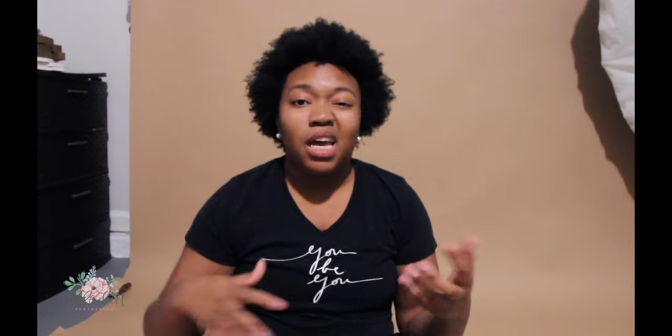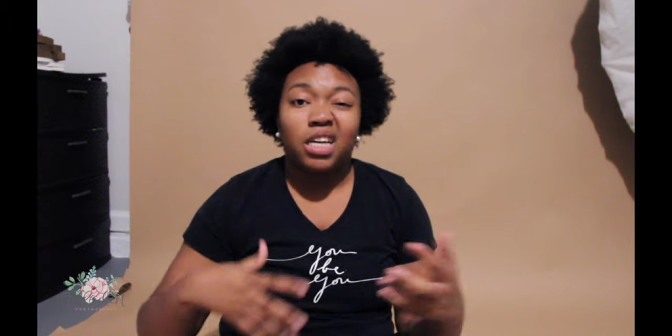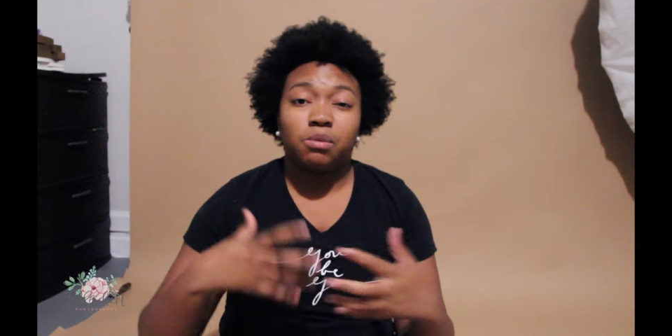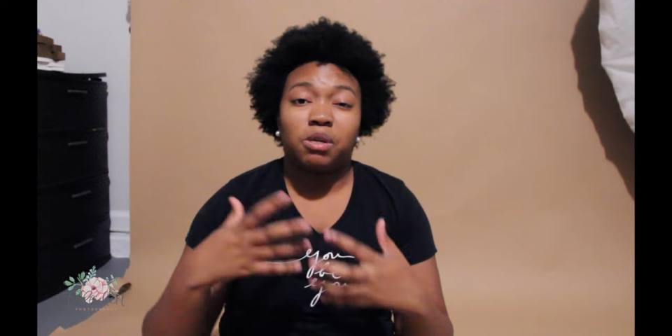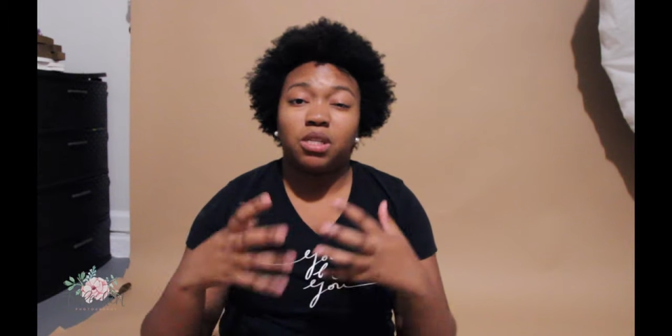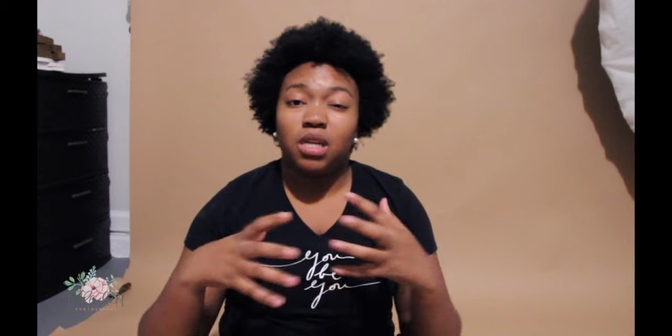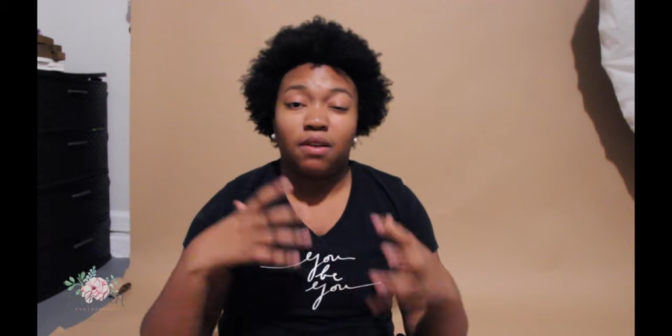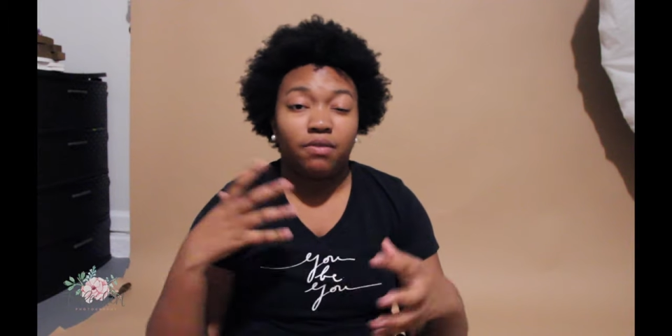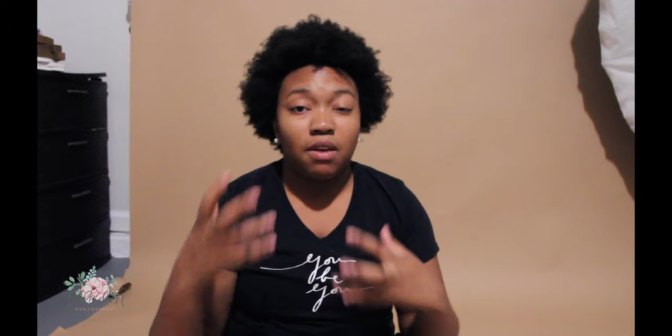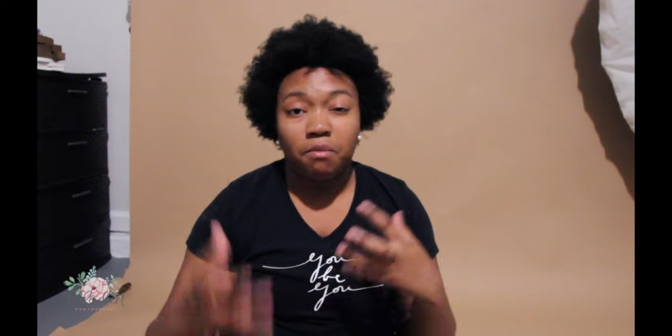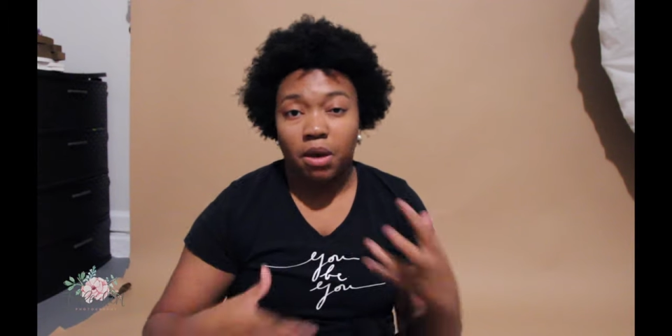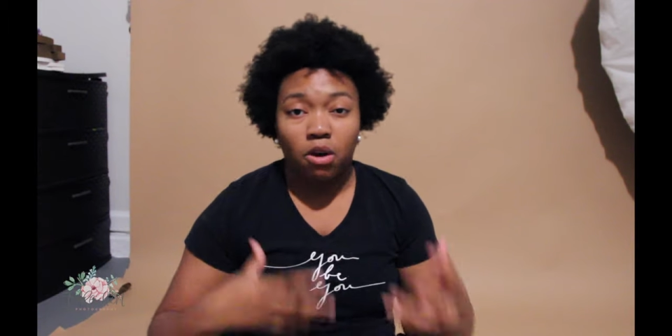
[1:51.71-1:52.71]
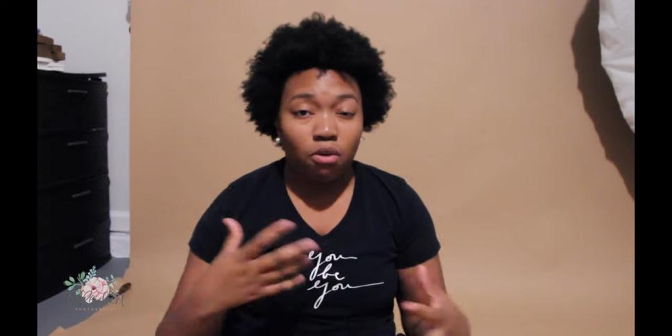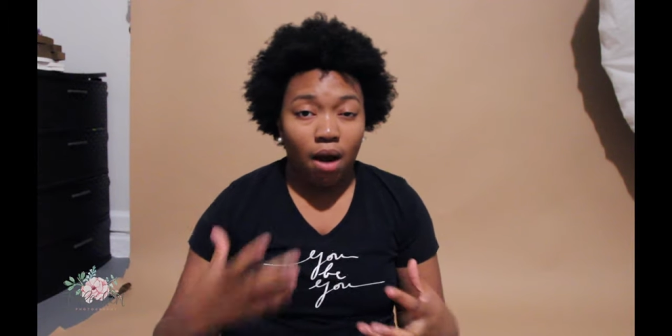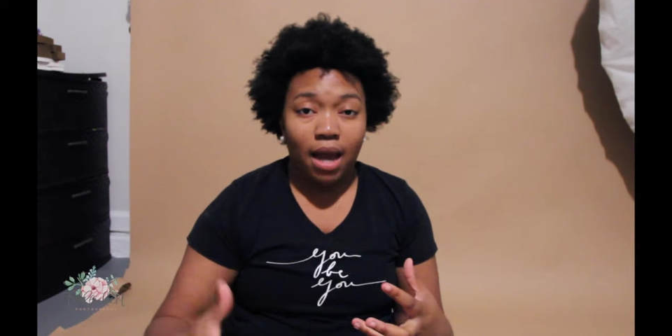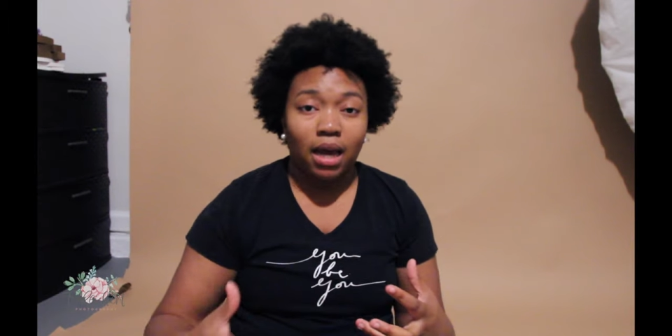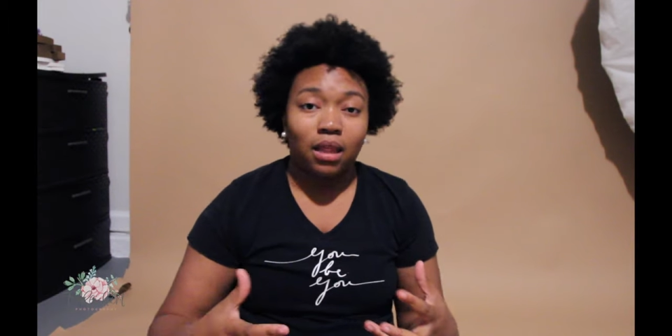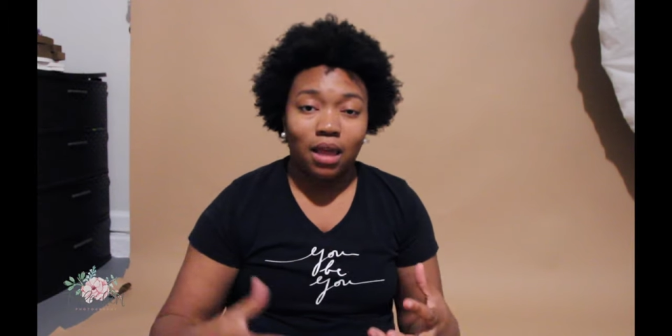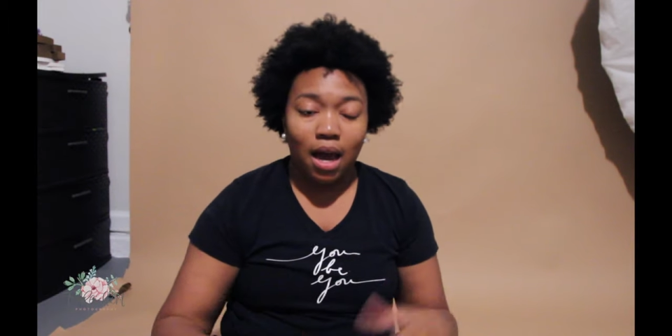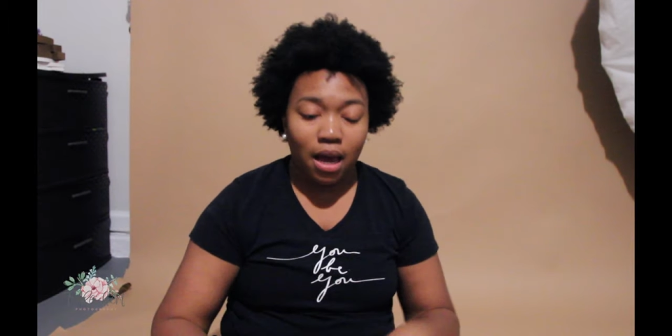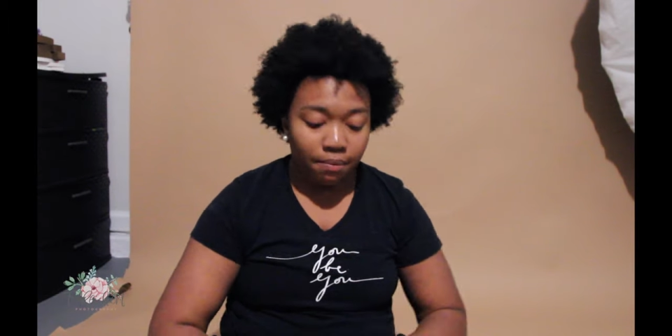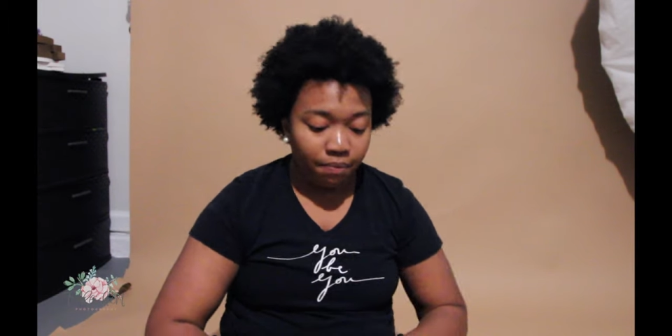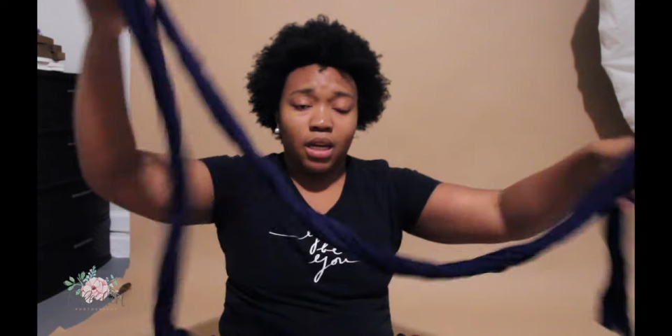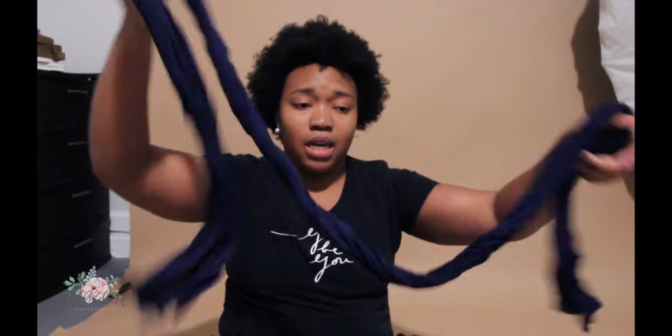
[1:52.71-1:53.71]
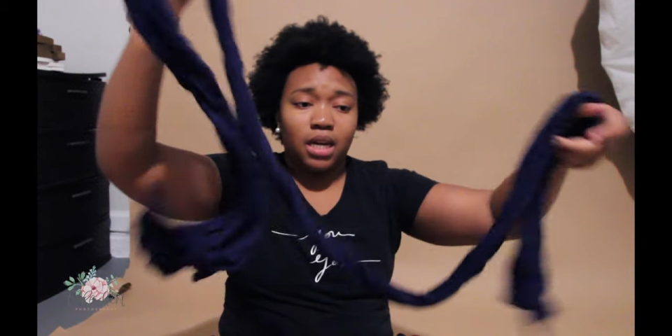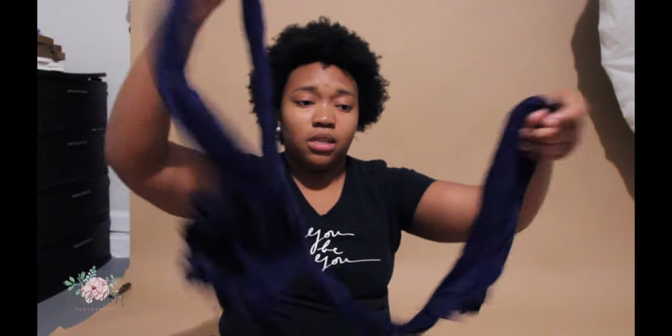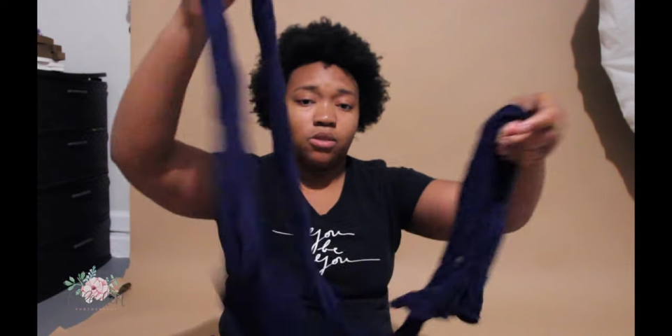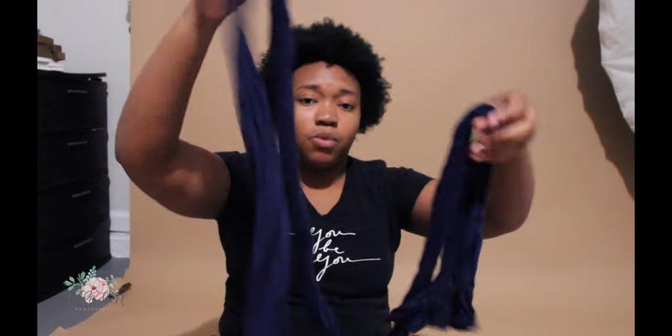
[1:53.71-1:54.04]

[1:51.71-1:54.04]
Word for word: especially if they've been crying a lot. Here's